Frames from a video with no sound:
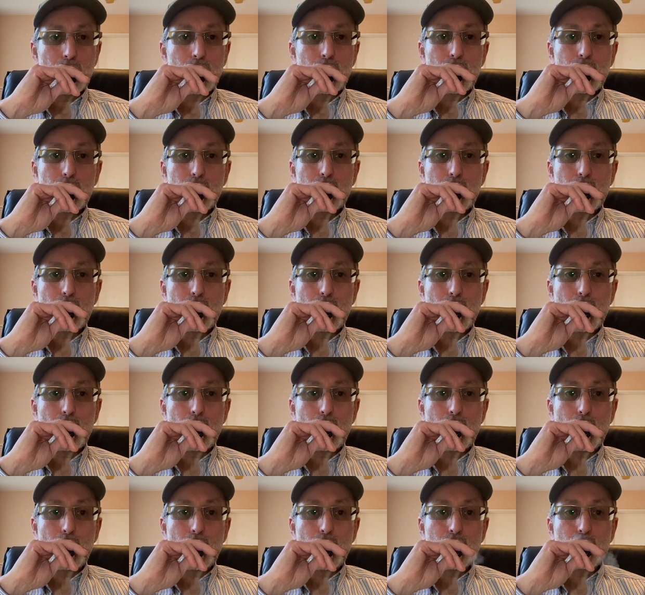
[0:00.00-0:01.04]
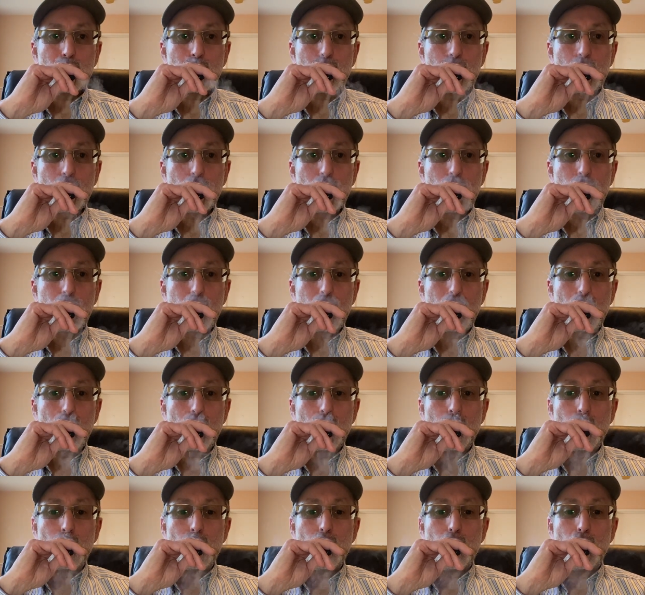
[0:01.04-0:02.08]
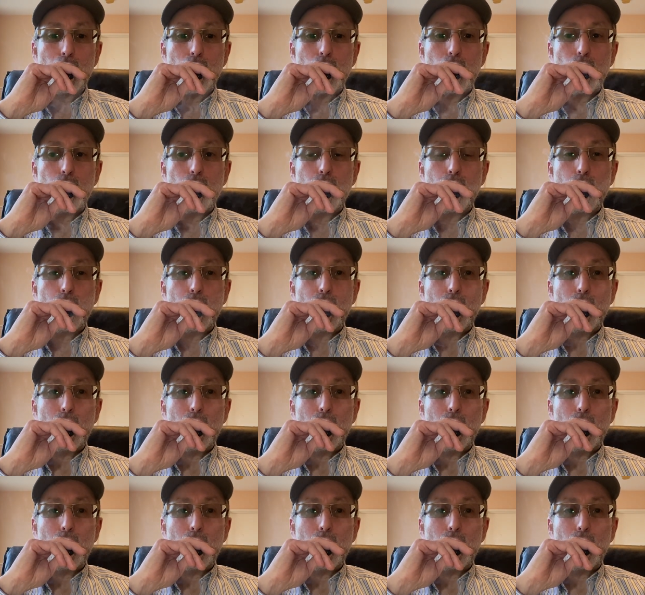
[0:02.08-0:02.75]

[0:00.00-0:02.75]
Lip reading: No one is speaking in this clip.